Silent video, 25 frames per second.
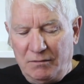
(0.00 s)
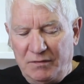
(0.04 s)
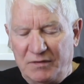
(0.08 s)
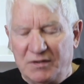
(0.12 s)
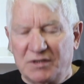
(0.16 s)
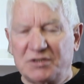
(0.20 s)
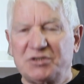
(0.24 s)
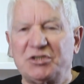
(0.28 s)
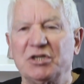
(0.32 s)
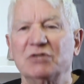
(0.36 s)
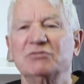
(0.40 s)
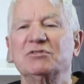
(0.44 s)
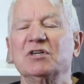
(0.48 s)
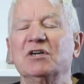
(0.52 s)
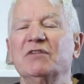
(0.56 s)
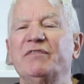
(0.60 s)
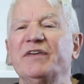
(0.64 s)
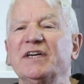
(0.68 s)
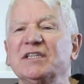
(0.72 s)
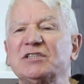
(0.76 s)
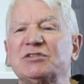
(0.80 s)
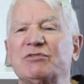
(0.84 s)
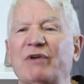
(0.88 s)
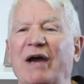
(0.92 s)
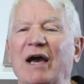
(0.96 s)
The children of
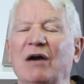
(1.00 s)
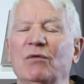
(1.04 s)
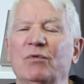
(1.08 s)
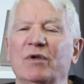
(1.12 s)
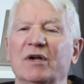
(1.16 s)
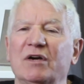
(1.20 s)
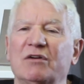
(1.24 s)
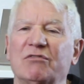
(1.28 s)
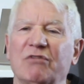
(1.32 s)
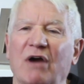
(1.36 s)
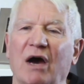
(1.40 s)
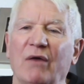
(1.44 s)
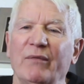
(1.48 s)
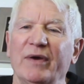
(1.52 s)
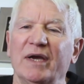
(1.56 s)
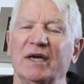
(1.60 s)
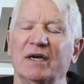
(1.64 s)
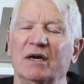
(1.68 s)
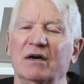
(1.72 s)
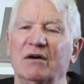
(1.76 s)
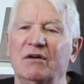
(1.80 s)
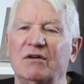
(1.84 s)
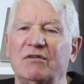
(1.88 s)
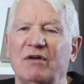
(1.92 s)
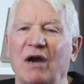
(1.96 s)
Israel were
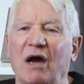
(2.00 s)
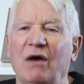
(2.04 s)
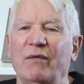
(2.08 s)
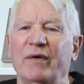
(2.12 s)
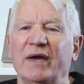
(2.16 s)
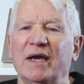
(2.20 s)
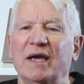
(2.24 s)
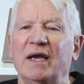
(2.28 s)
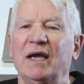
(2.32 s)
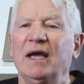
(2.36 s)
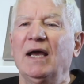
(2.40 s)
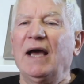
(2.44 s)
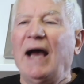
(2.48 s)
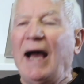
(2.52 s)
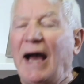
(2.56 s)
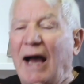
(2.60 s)
growing and growing,